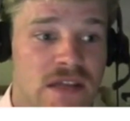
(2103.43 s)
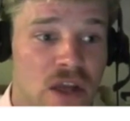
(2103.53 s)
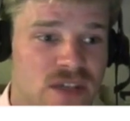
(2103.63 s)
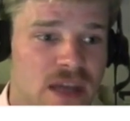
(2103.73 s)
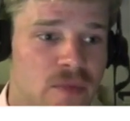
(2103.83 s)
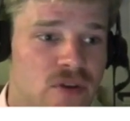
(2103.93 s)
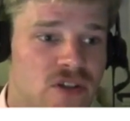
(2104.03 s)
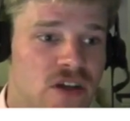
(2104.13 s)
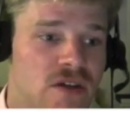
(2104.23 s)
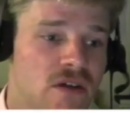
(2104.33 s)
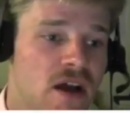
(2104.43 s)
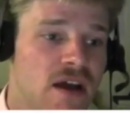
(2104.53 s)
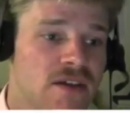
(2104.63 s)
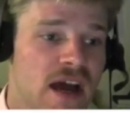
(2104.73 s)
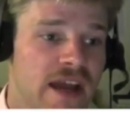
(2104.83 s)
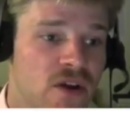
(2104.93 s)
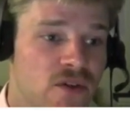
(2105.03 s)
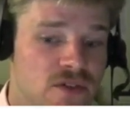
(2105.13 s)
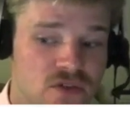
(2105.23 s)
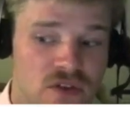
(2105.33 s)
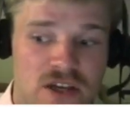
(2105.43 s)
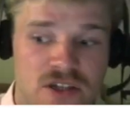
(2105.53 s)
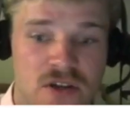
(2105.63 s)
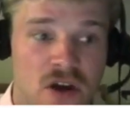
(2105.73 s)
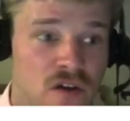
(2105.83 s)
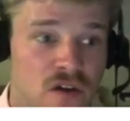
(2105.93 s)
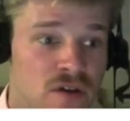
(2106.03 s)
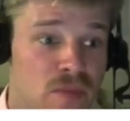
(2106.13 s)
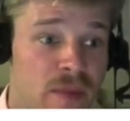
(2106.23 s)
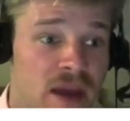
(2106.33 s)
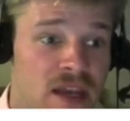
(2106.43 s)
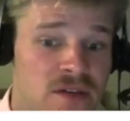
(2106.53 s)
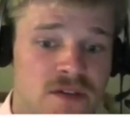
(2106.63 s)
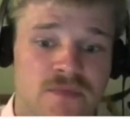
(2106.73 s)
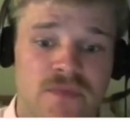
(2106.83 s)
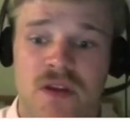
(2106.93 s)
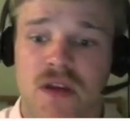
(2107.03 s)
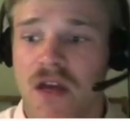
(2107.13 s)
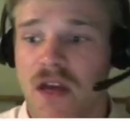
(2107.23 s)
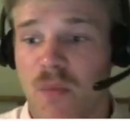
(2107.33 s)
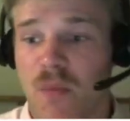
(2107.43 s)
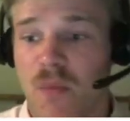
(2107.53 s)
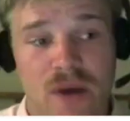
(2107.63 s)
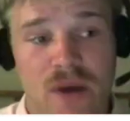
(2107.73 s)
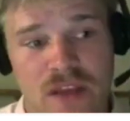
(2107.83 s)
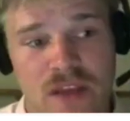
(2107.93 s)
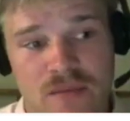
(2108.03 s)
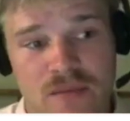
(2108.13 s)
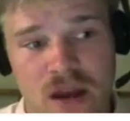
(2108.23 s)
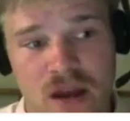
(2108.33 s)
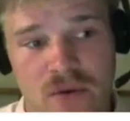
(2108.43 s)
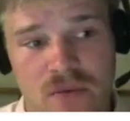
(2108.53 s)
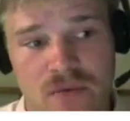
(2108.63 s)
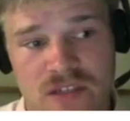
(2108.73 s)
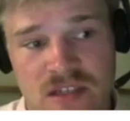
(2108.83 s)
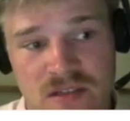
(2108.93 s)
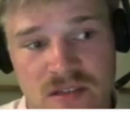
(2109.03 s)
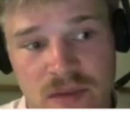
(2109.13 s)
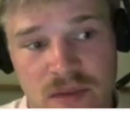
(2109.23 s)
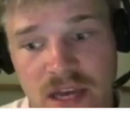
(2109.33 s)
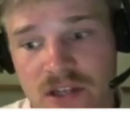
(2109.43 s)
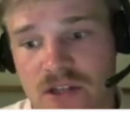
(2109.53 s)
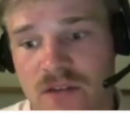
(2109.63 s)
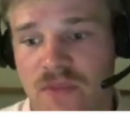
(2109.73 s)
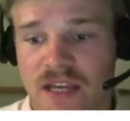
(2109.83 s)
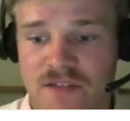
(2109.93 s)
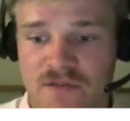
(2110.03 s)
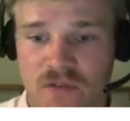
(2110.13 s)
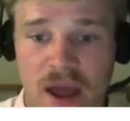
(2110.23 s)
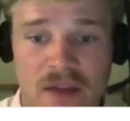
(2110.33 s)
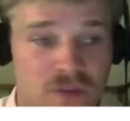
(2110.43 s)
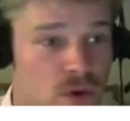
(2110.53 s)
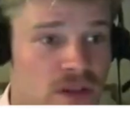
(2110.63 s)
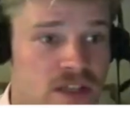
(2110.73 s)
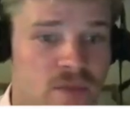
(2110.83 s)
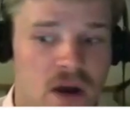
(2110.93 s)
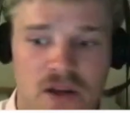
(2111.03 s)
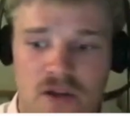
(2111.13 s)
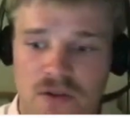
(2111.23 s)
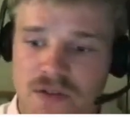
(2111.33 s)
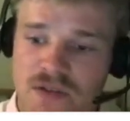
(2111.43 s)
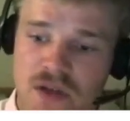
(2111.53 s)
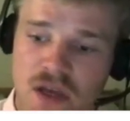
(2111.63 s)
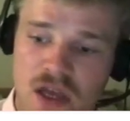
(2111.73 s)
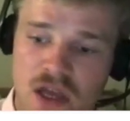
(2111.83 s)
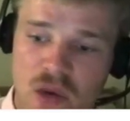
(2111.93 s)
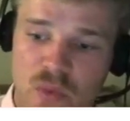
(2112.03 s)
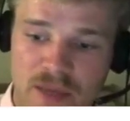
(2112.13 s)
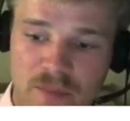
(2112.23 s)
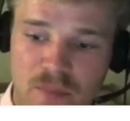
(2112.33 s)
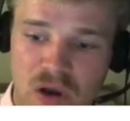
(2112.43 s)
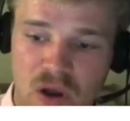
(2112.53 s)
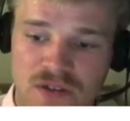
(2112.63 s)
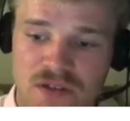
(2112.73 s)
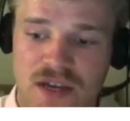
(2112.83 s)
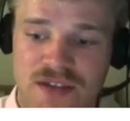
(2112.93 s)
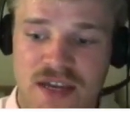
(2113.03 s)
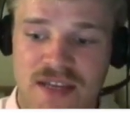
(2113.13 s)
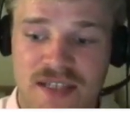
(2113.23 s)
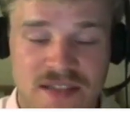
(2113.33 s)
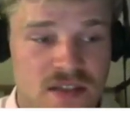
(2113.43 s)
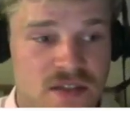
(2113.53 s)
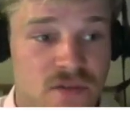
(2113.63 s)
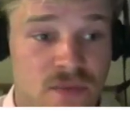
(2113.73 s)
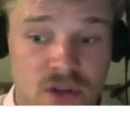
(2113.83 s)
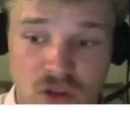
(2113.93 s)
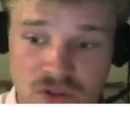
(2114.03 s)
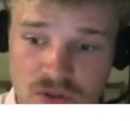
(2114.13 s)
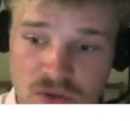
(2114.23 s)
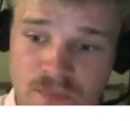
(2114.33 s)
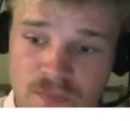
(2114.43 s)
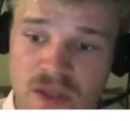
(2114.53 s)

low temperature and high concentration of propellant. And one of the great things about simulation is, for every one of these particles, we can plot as a distance from the nozzle